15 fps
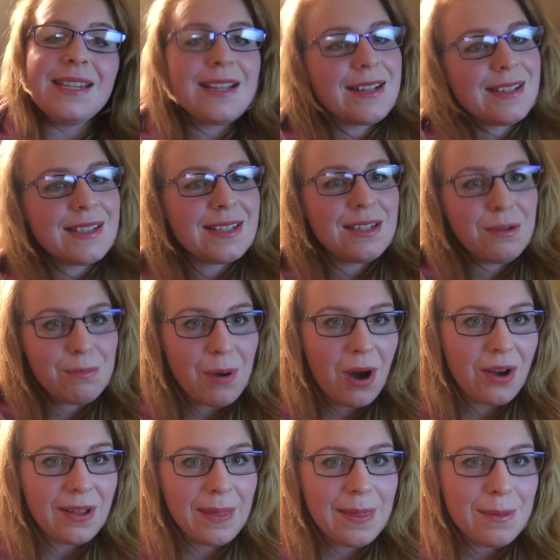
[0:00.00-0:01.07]
You can still
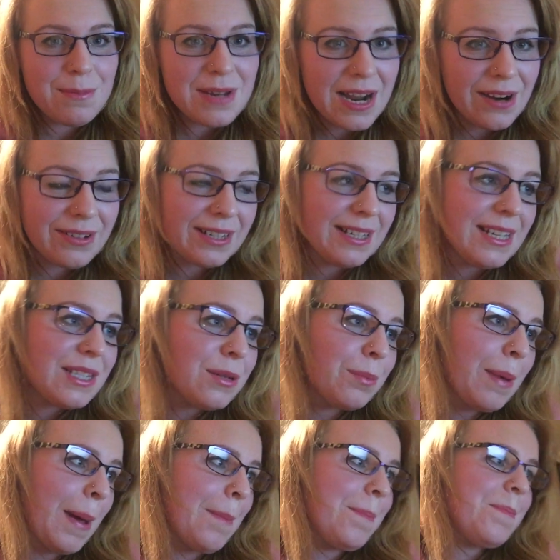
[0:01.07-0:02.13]
bargain them down a little
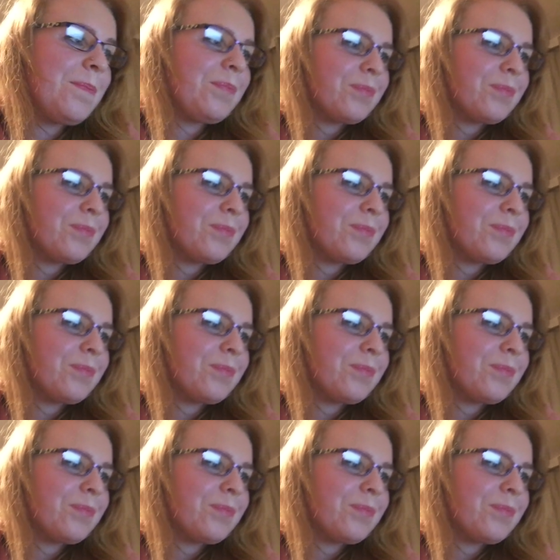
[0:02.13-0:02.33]
bit.